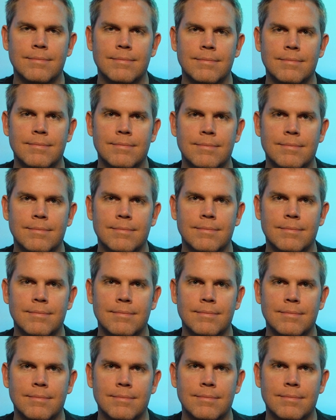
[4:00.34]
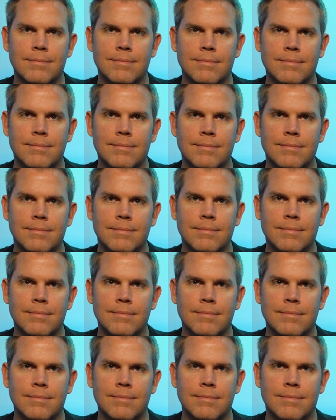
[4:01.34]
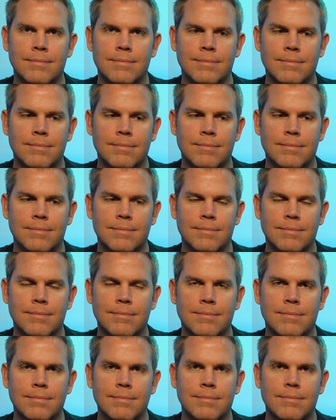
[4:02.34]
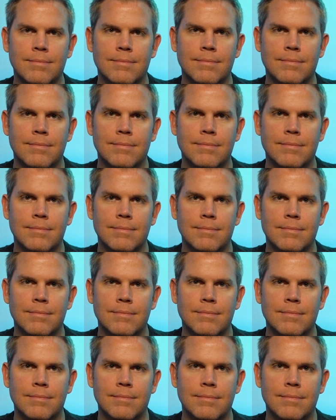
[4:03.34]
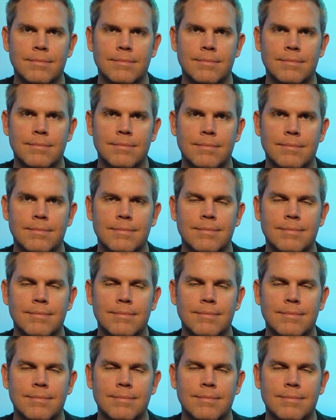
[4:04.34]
The person shown says nothing.